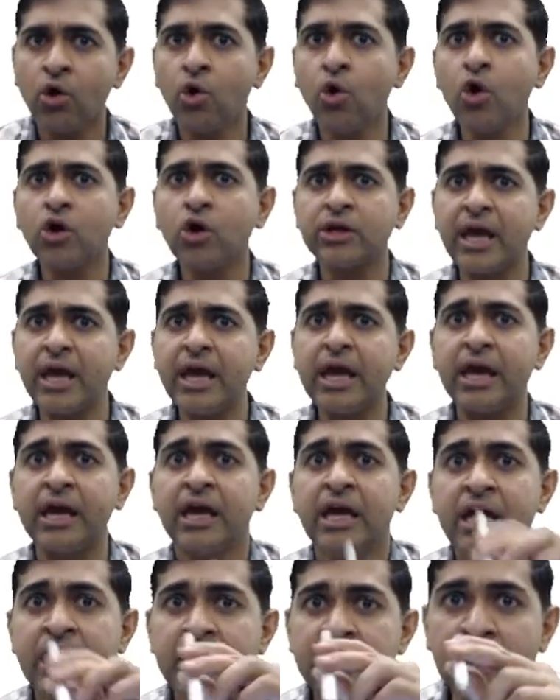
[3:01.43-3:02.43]
Okay,
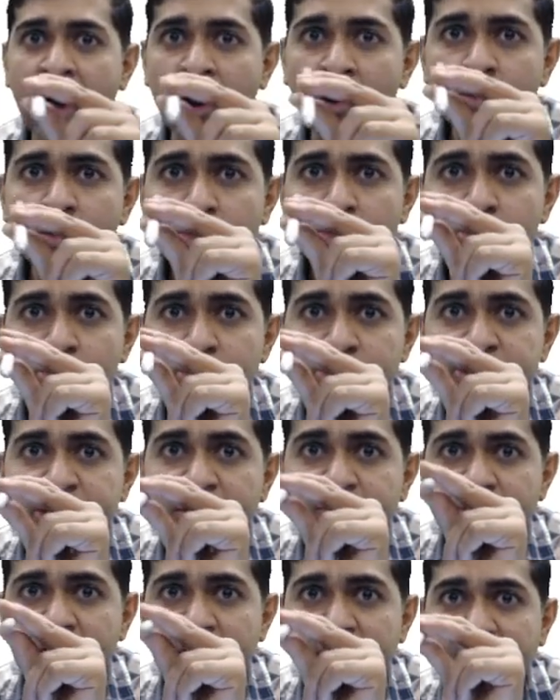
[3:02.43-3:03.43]
now you
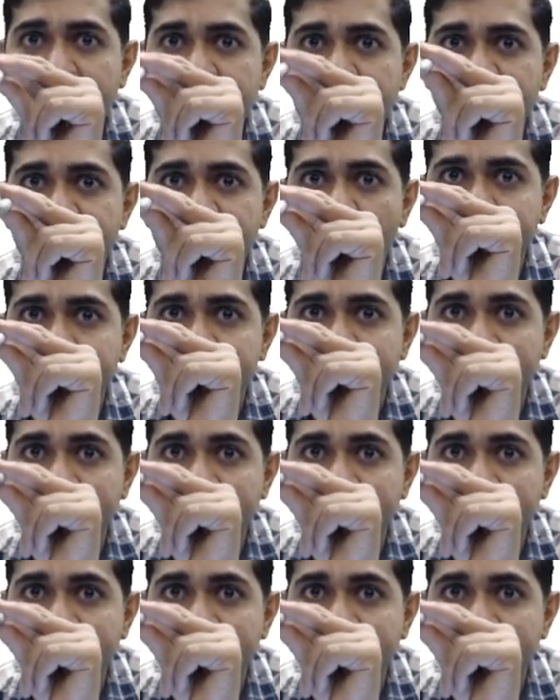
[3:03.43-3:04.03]
shift the light from